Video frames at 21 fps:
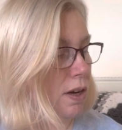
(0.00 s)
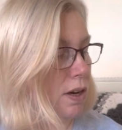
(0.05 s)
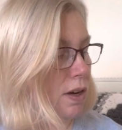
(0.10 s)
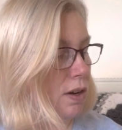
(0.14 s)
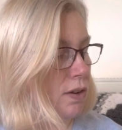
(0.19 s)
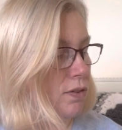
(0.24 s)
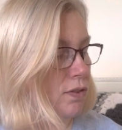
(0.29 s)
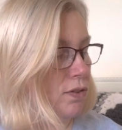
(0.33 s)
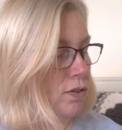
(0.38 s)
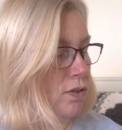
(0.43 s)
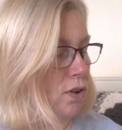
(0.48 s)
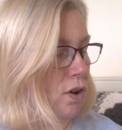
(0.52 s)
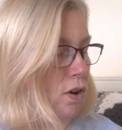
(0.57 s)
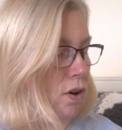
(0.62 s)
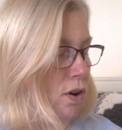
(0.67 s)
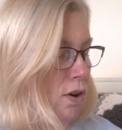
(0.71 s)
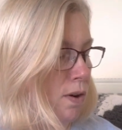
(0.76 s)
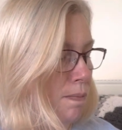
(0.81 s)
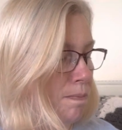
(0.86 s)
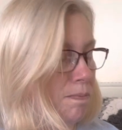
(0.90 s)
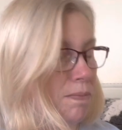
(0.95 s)

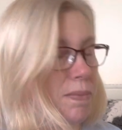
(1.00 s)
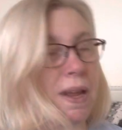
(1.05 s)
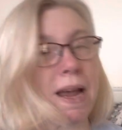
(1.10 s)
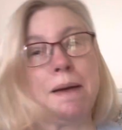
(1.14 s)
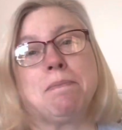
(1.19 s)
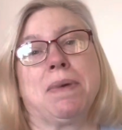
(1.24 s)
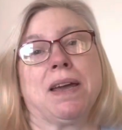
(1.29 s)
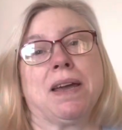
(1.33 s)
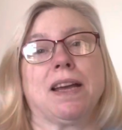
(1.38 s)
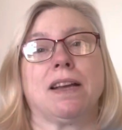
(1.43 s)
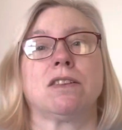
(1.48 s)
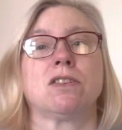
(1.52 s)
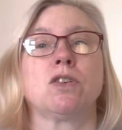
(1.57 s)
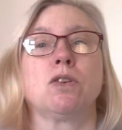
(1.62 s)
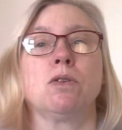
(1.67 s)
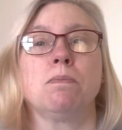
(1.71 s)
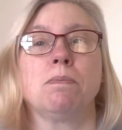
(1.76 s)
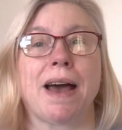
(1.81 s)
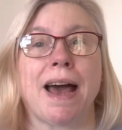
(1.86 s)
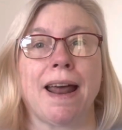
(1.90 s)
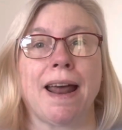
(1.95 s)
So I picked
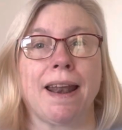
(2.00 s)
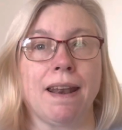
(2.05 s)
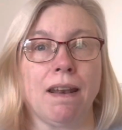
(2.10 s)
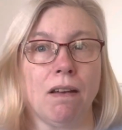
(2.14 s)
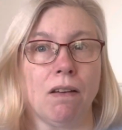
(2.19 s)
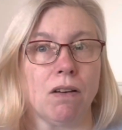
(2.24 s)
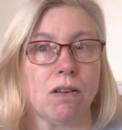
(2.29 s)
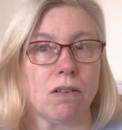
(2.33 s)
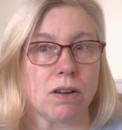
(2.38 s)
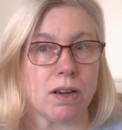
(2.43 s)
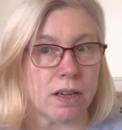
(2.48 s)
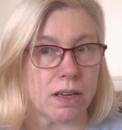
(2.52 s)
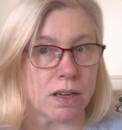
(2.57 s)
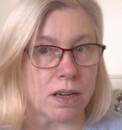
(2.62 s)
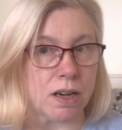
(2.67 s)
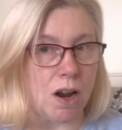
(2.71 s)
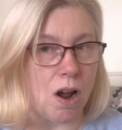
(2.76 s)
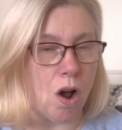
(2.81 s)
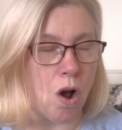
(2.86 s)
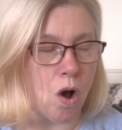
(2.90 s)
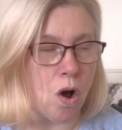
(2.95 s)
up Anne
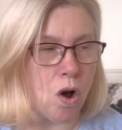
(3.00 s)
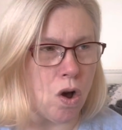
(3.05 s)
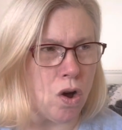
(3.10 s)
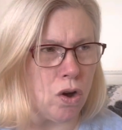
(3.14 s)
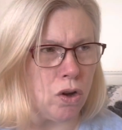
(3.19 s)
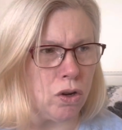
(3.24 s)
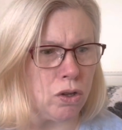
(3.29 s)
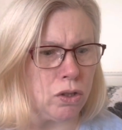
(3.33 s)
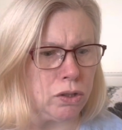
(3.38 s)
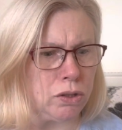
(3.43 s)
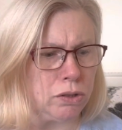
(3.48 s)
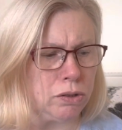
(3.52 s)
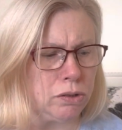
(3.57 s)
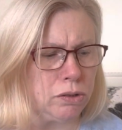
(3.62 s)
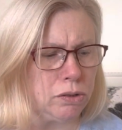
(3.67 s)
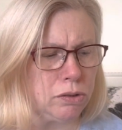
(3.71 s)
Logan on,